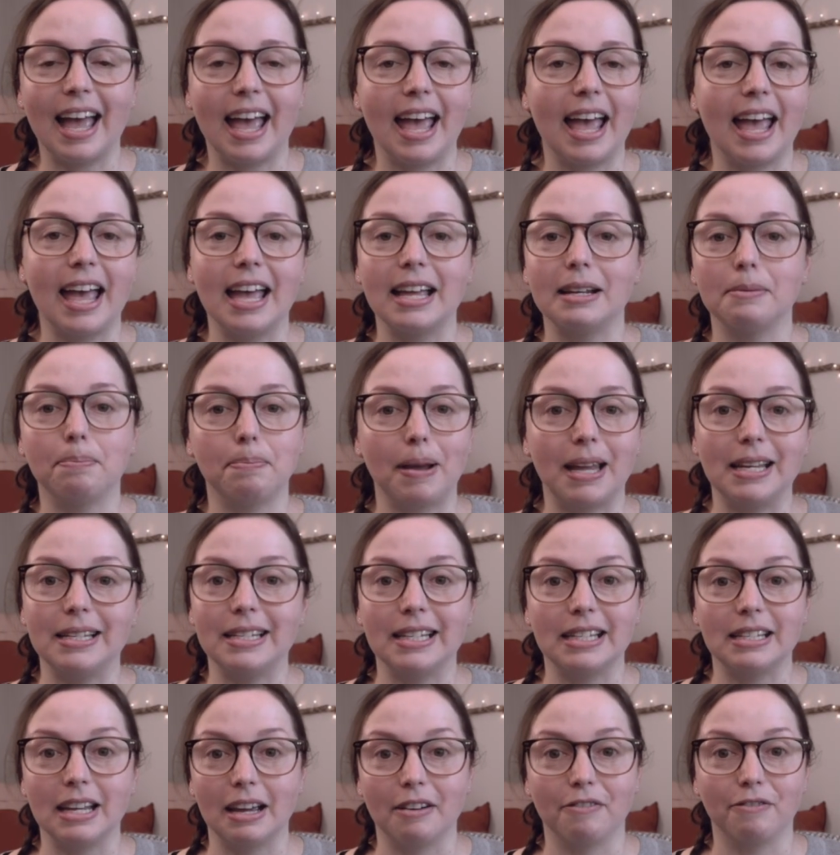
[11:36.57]
and
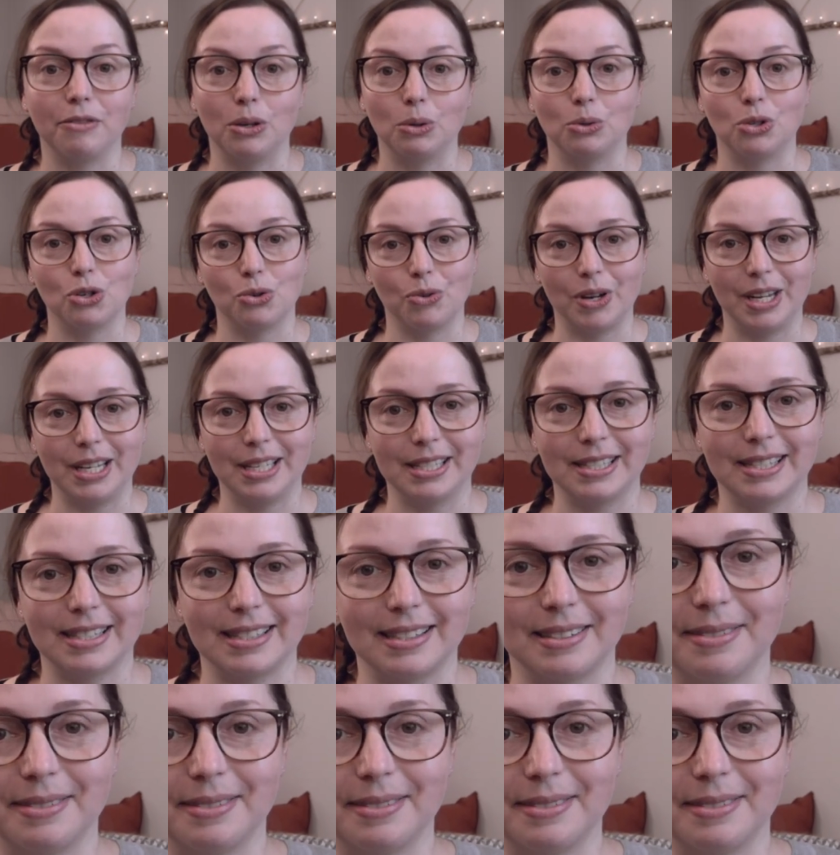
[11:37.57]
painted a few trees.